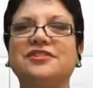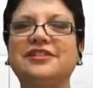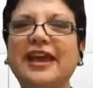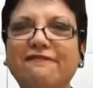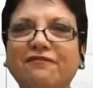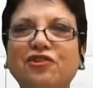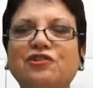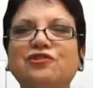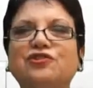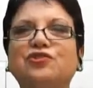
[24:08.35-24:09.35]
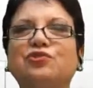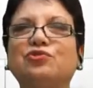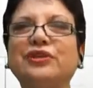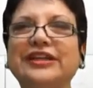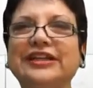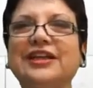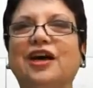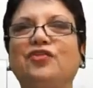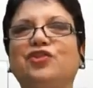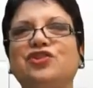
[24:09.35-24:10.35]
safer to really
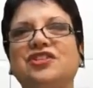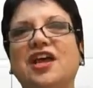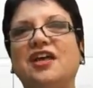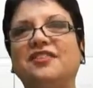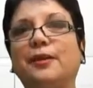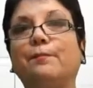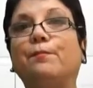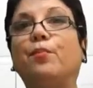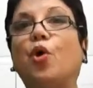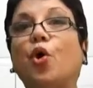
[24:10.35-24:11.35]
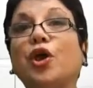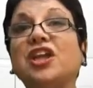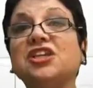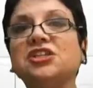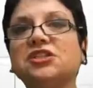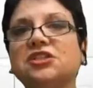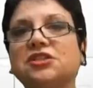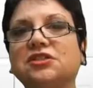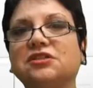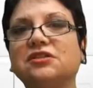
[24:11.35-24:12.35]
understand the point.